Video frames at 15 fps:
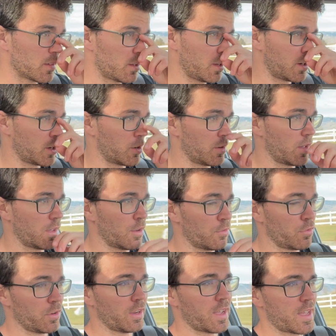you know,
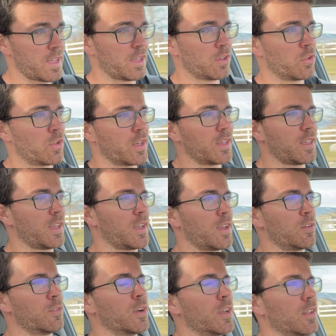every angle I
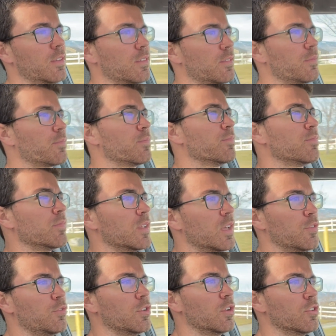can, right?
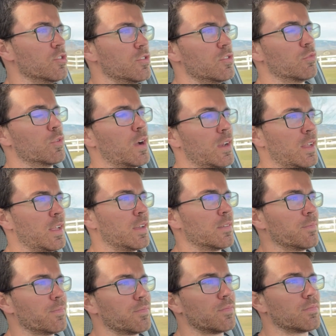If you're
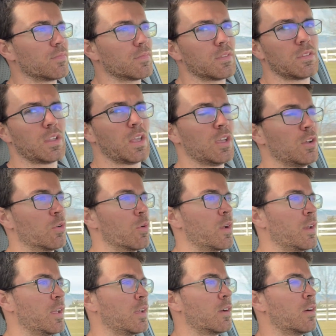running, say you're
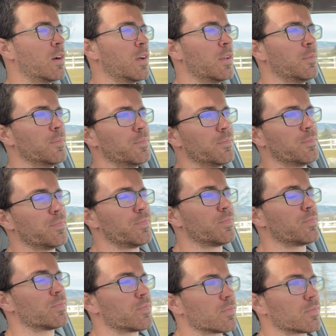running
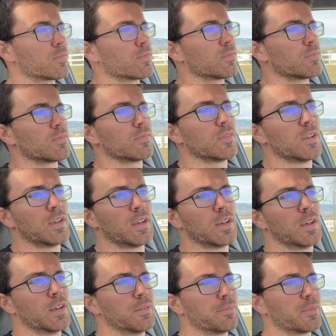on
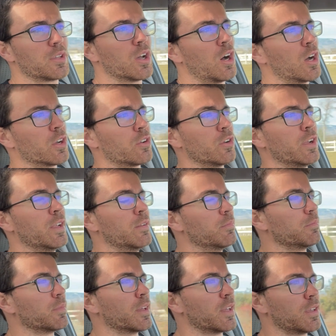uh, concrete,
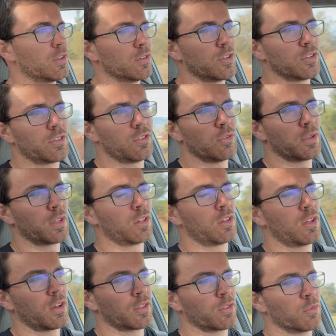like you're just doing
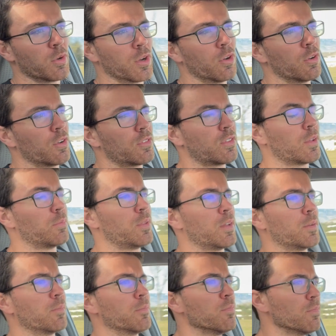along the road or something,
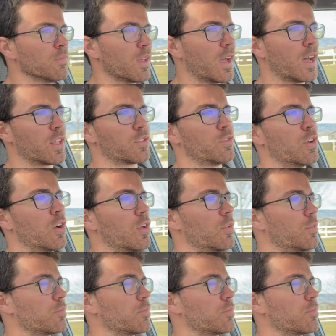asphalt